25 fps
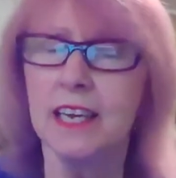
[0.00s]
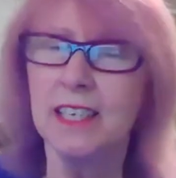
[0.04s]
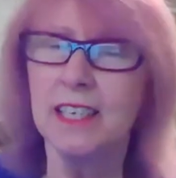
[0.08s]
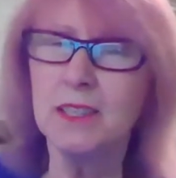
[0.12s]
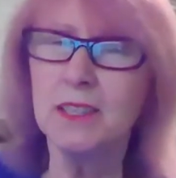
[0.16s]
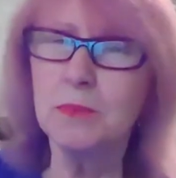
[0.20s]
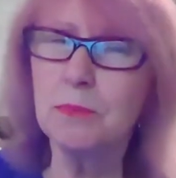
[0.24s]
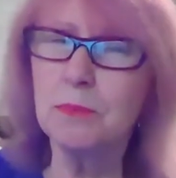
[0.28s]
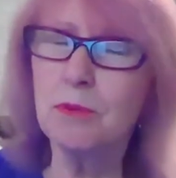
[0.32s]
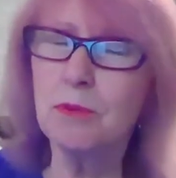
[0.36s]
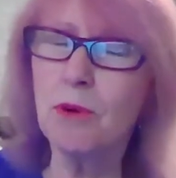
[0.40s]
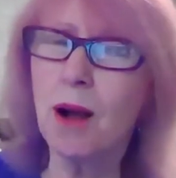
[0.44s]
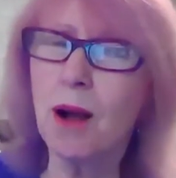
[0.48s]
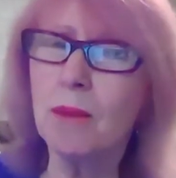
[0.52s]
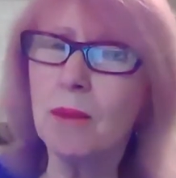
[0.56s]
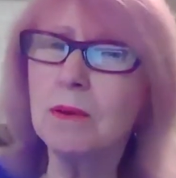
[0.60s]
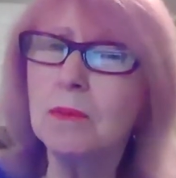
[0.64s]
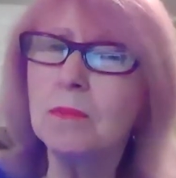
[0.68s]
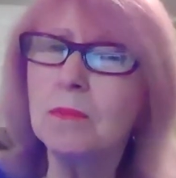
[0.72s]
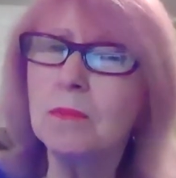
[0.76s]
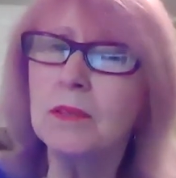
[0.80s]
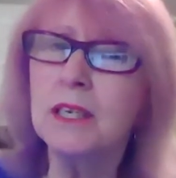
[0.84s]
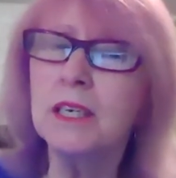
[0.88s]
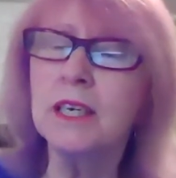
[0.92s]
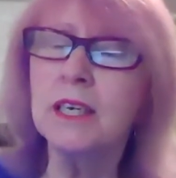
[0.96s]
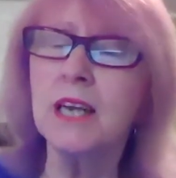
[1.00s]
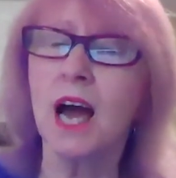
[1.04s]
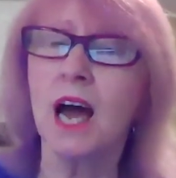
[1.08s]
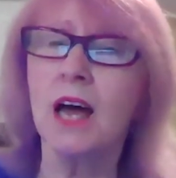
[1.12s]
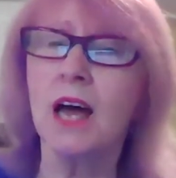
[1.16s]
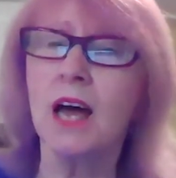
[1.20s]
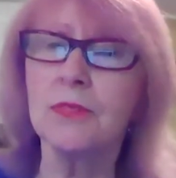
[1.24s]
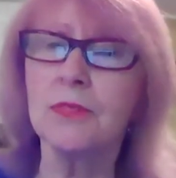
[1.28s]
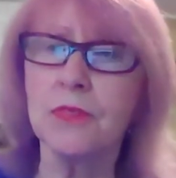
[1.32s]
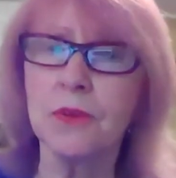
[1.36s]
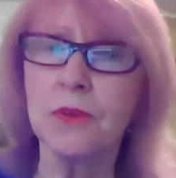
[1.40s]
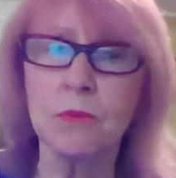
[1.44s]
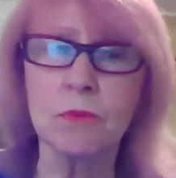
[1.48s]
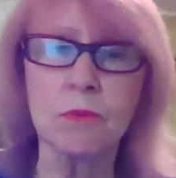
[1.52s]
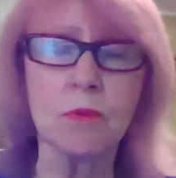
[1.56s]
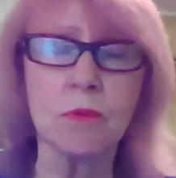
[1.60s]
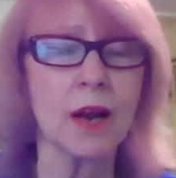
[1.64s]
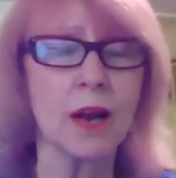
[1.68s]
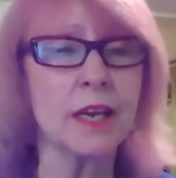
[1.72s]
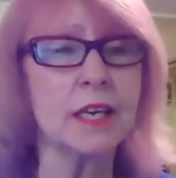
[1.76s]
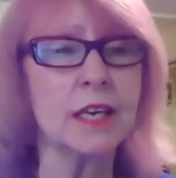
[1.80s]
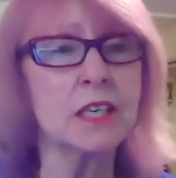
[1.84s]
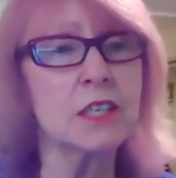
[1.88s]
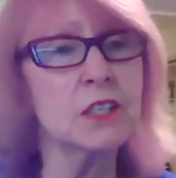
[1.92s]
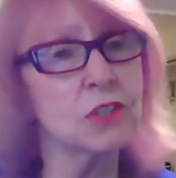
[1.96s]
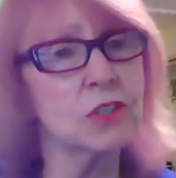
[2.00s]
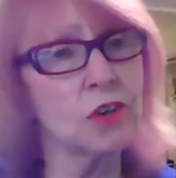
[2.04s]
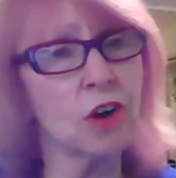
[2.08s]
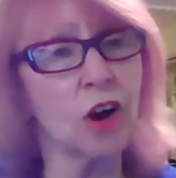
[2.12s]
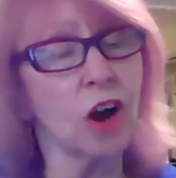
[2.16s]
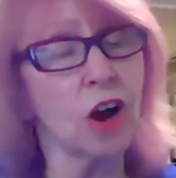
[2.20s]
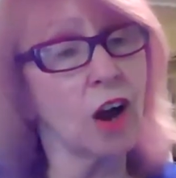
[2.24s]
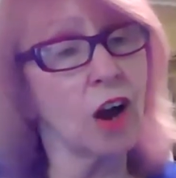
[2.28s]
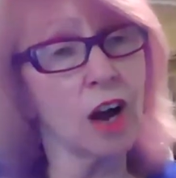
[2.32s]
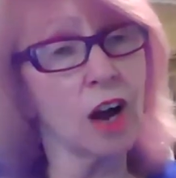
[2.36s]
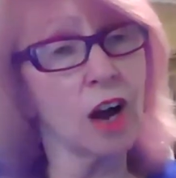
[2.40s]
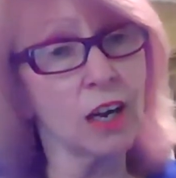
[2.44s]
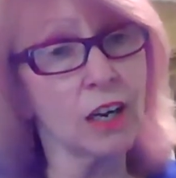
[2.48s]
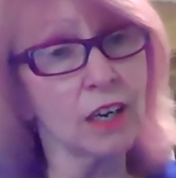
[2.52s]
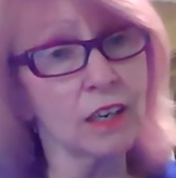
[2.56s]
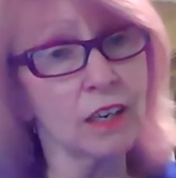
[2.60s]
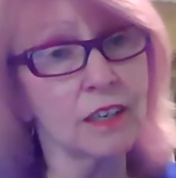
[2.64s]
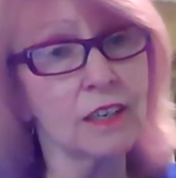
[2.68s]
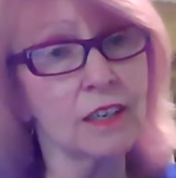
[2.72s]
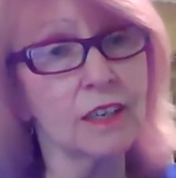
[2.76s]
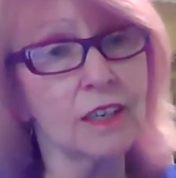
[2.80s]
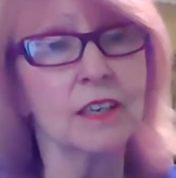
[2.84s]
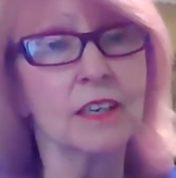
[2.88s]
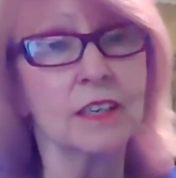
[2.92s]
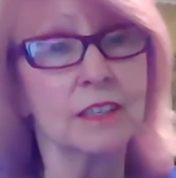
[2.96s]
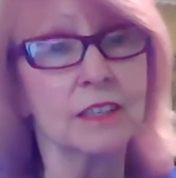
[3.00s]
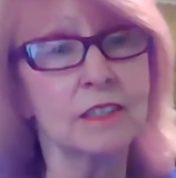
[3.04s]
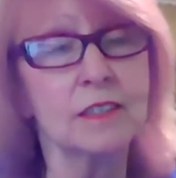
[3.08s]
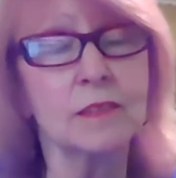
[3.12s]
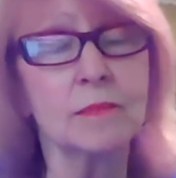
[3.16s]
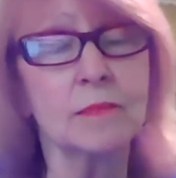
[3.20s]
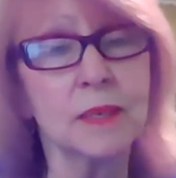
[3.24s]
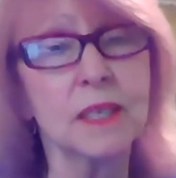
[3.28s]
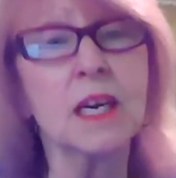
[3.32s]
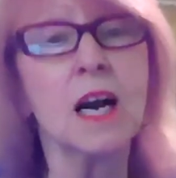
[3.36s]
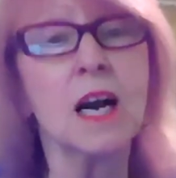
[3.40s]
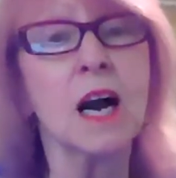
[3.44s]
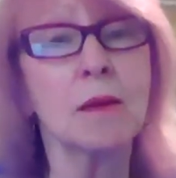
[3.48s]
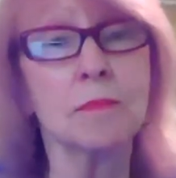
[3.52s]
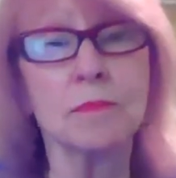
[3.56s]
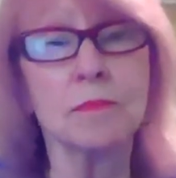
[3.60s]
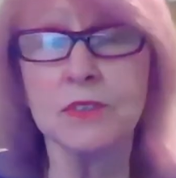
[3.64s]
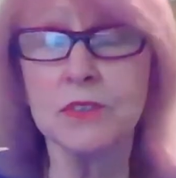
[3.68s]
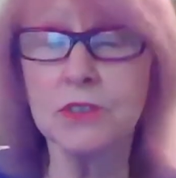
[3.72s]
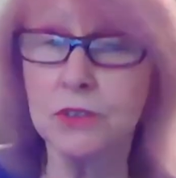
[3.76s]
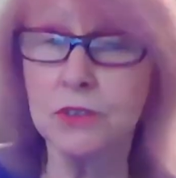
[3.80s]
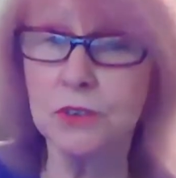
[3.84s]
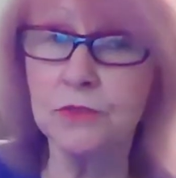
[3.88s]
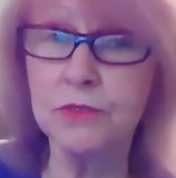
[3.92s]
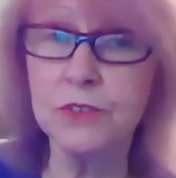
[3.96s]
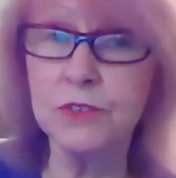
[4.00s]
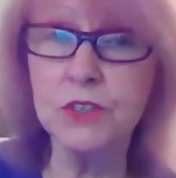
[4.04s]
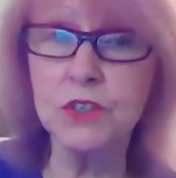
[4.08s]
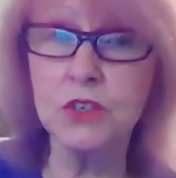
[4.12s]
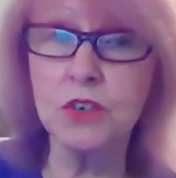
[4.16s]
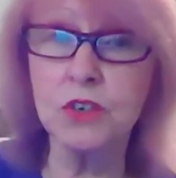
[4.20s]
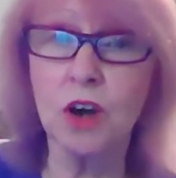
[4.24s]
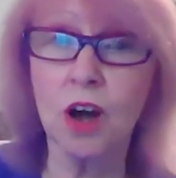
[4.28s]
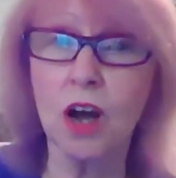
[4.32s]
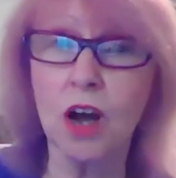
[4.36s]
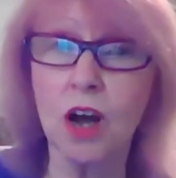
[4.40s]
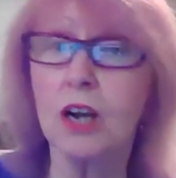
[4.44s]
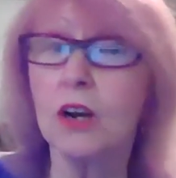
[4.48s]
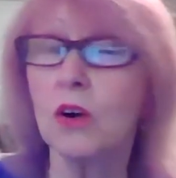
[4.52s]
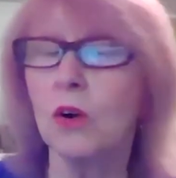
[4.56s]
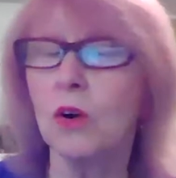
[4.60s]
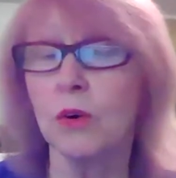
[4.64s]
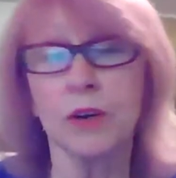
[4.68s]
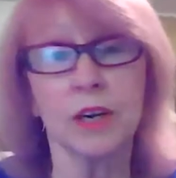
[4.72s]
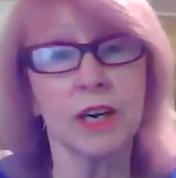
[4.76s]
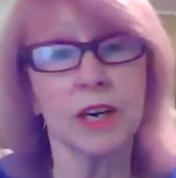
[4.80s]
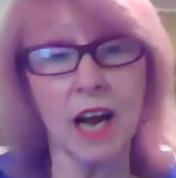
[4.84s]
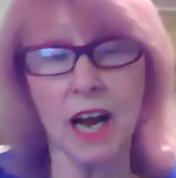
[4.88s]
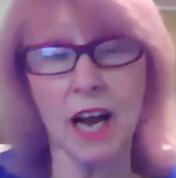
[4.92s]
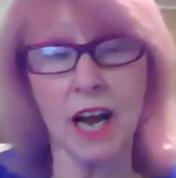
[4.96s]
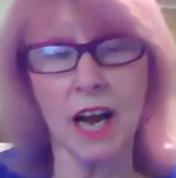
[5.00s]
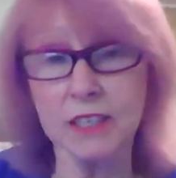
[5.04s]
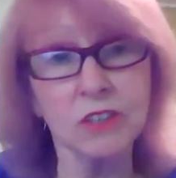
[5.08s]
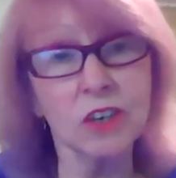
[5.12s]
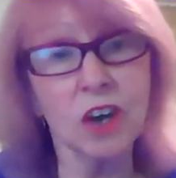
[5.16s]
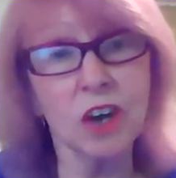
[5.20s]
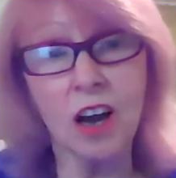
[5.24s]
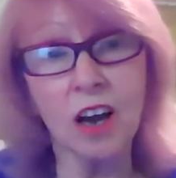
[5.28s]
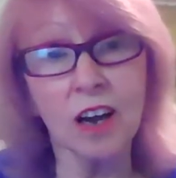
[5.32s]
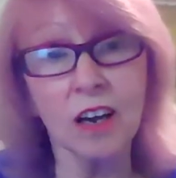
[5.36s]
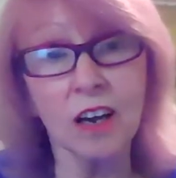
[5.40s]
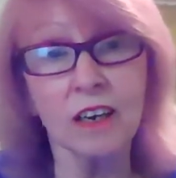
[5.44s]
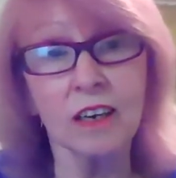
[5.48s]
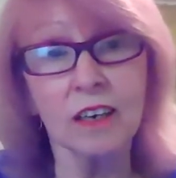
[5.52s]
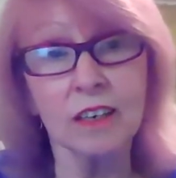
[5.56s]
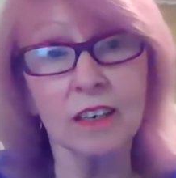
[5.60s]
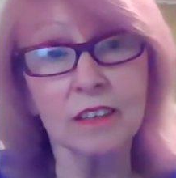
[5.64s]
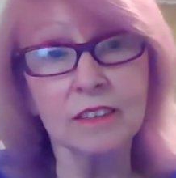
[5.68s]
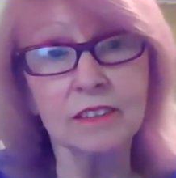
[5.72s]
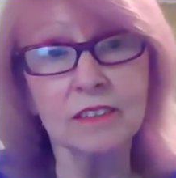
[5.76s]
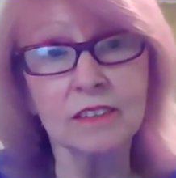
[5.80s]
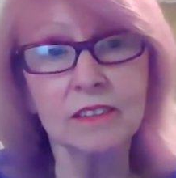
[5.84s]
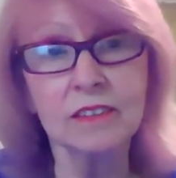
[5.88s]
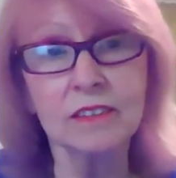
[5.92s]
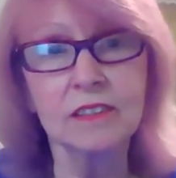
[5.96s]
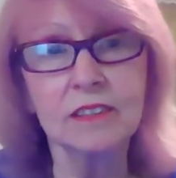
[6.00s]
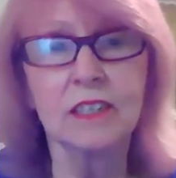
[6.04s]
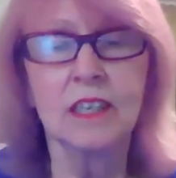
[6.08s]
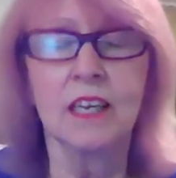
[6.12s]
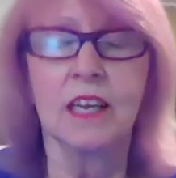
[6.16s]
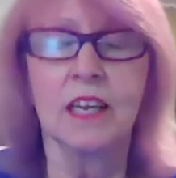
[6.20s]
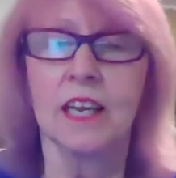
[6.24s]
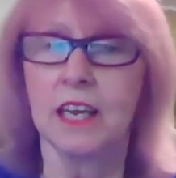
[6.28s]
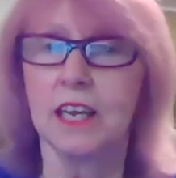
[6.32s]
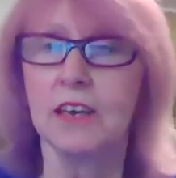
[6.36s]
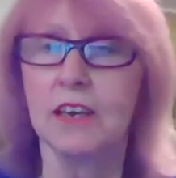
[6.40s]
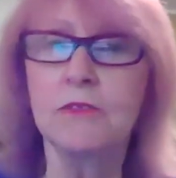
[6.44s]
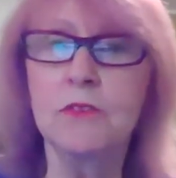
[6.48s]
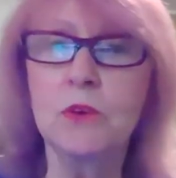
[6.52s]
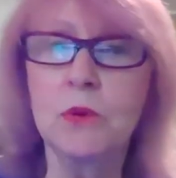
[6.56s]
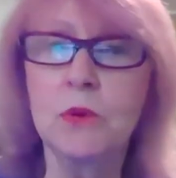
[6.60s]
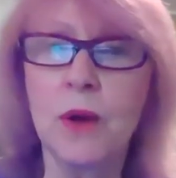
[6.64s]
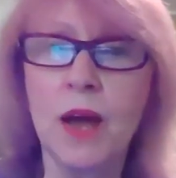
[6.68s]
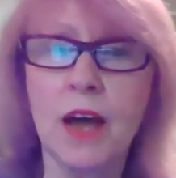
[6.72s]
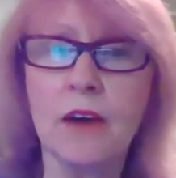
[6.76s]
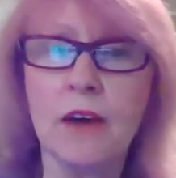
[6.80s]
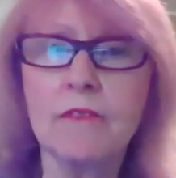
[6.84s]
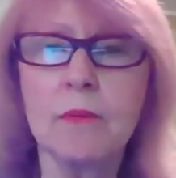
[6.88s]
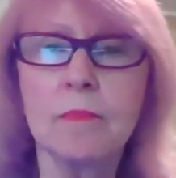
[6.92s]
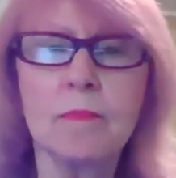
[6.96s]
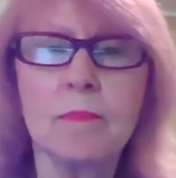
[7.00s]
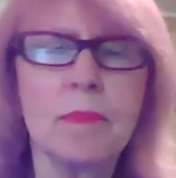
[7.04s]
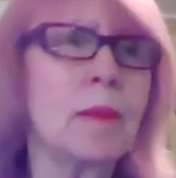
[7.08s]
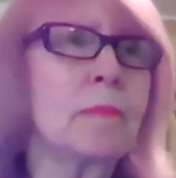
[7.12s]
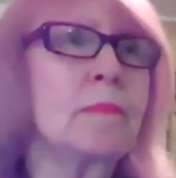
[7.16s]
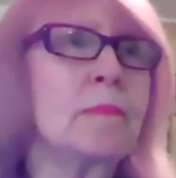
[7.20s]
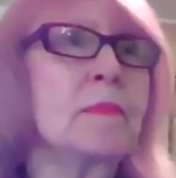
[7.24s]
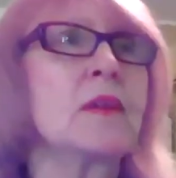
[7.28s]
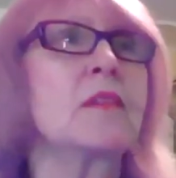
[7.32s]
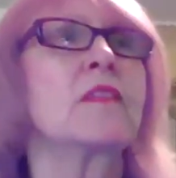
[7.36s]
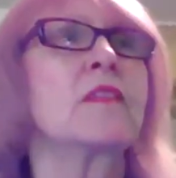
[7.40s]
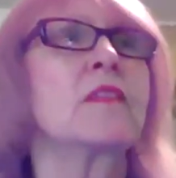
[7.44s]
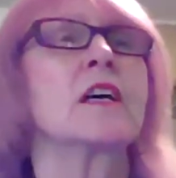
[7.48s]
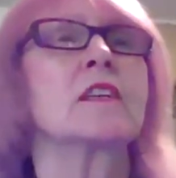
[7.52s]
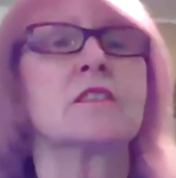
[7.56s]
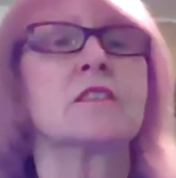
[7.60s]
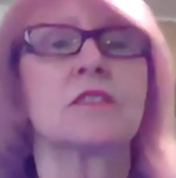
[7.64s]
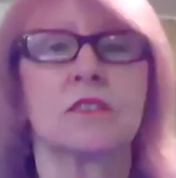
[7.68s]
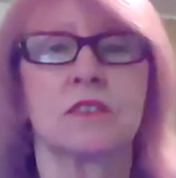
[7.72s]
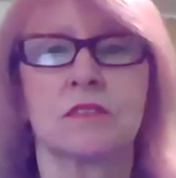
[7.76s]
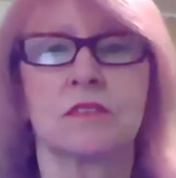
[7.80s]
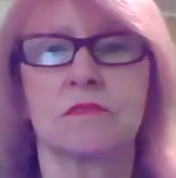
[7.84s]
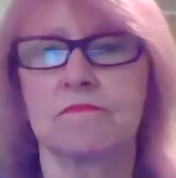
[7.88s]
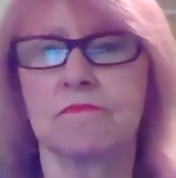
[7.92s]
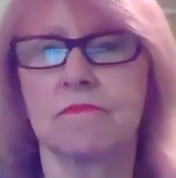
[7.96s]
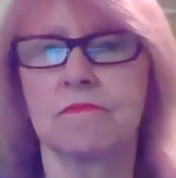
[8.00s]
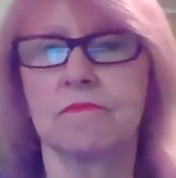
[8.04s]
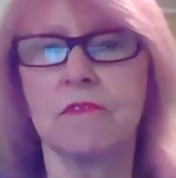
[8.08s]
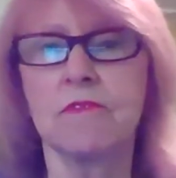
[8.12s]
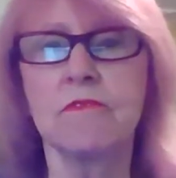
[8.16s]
it's probably not the right dog to become a service dog or a guide dog. If you have a puppy that's